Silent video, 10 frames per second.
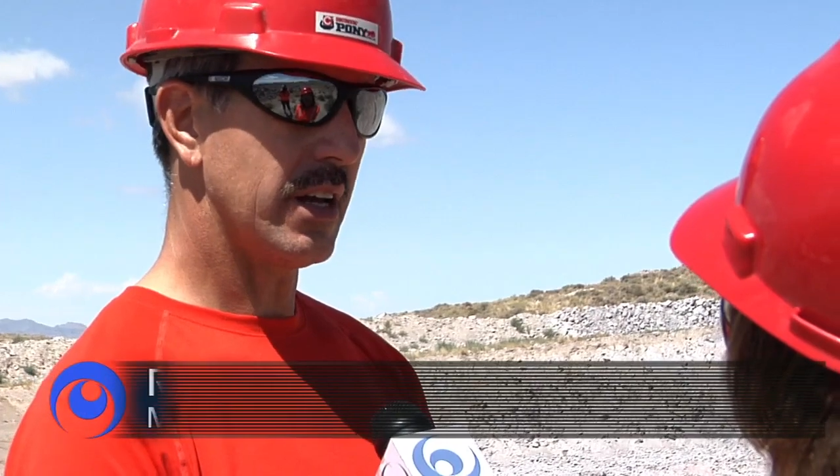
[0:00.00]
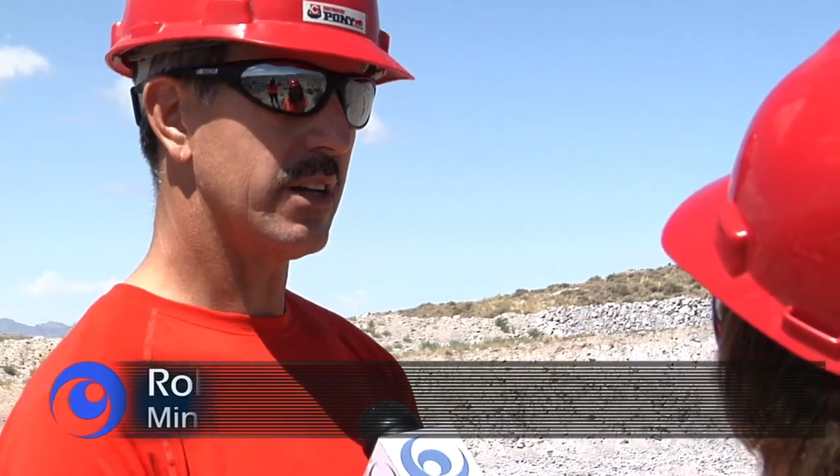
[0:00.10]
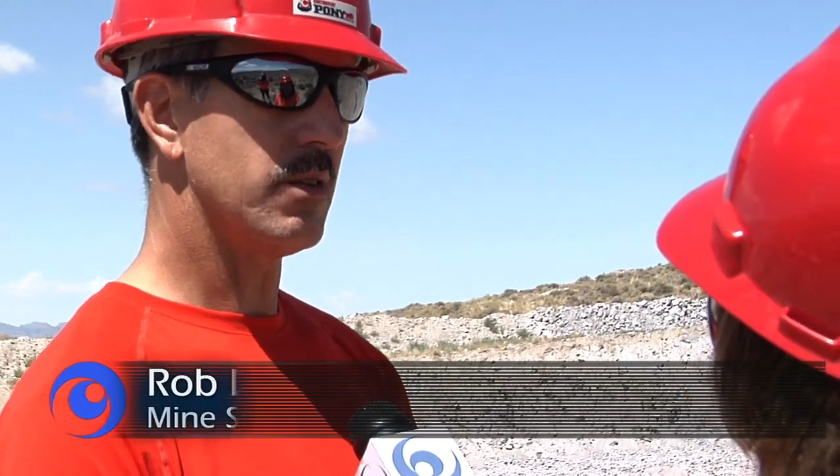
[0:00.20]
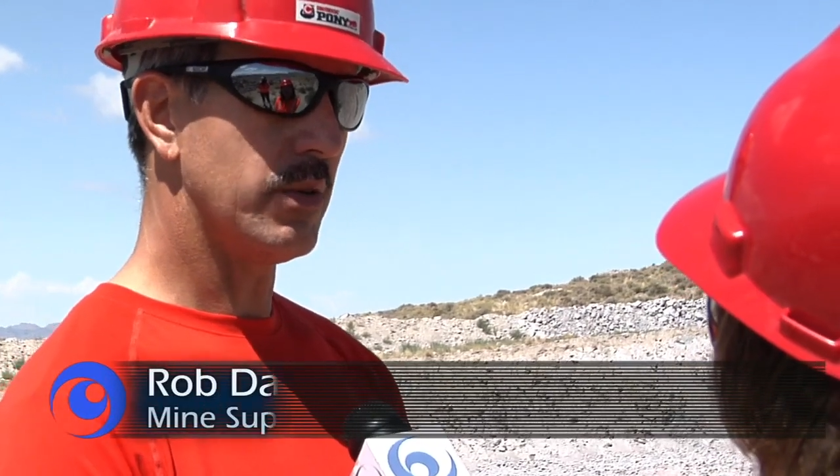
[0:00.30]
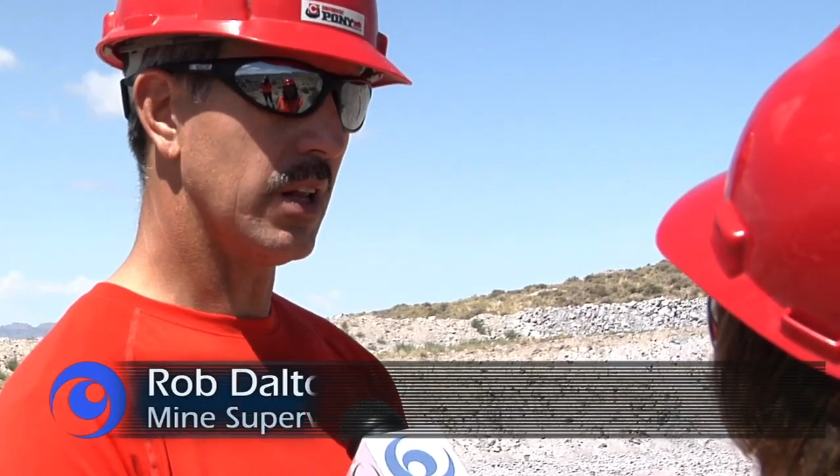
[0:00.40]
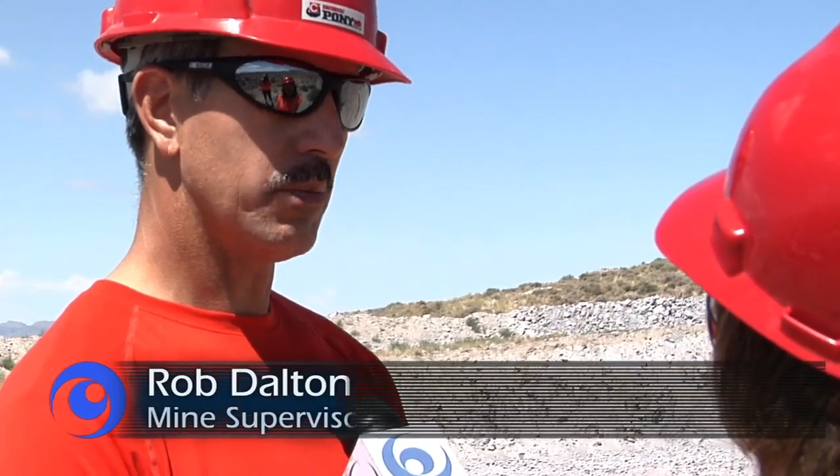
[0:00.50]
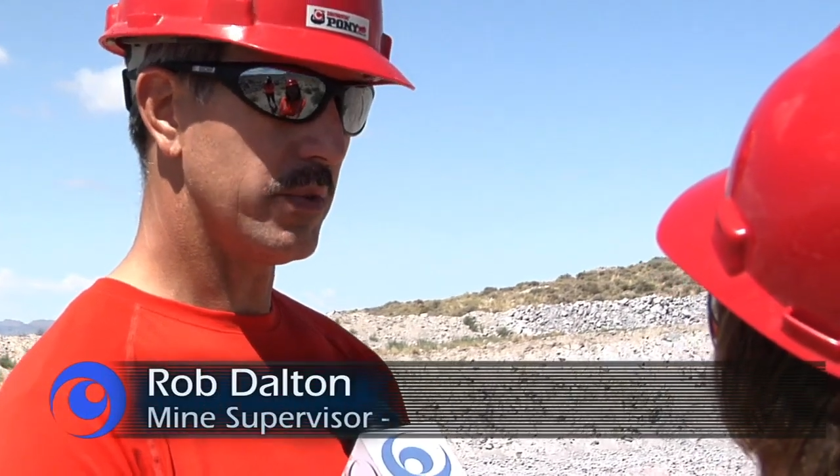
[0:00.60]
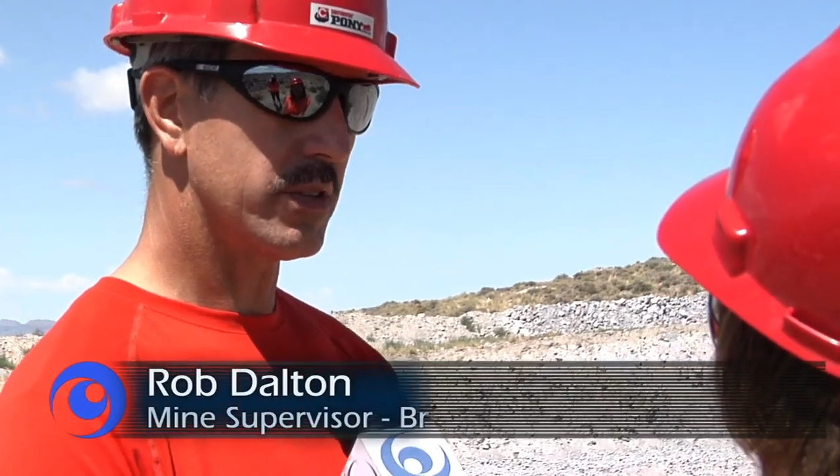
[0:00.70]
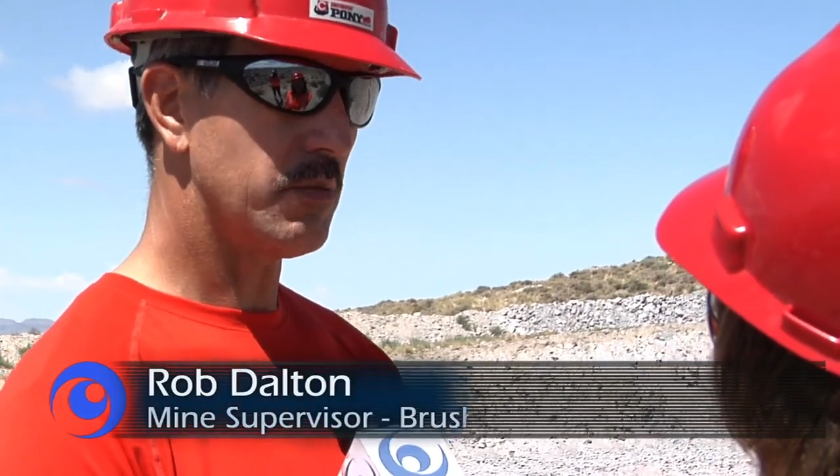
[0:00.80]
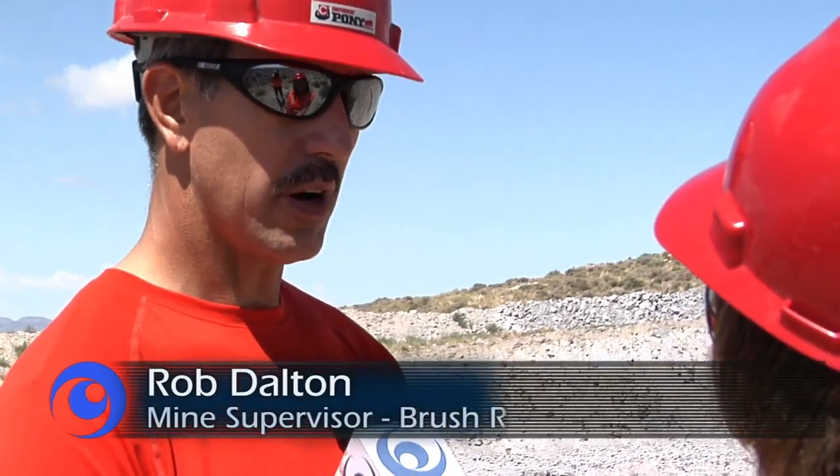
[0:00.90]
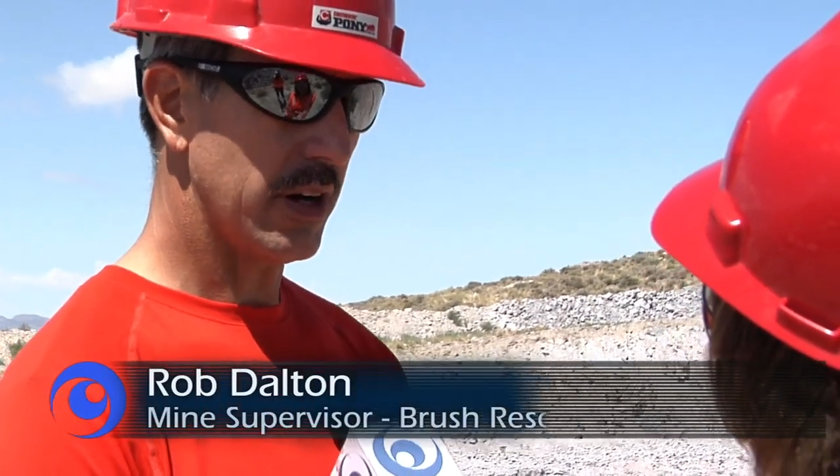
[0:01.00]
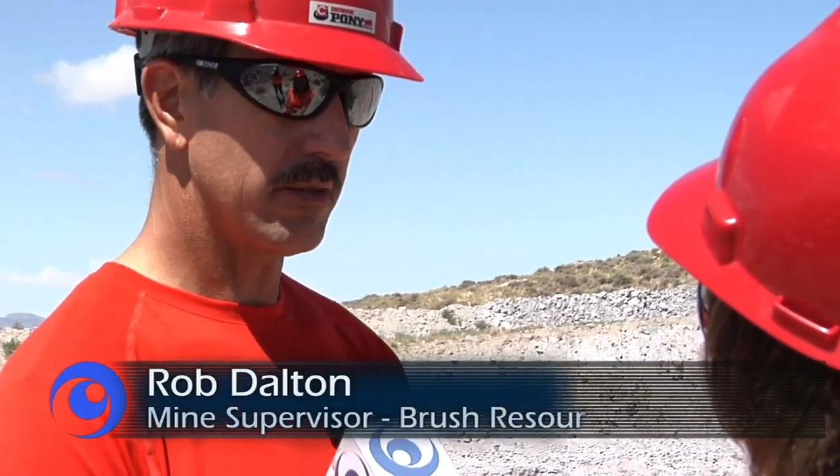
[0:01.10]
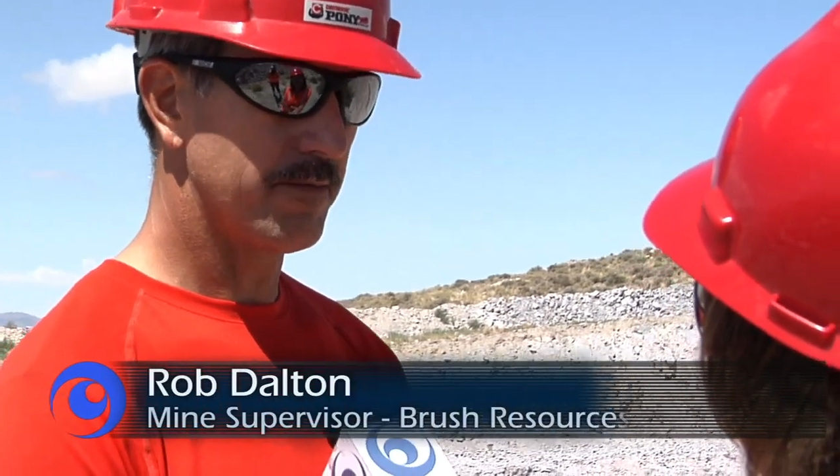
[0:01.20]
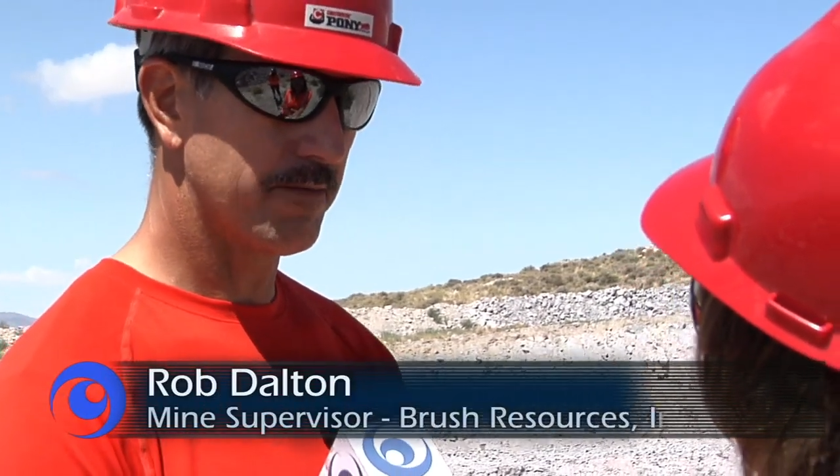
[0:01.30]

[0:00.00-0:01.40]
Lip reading: and develop this mine.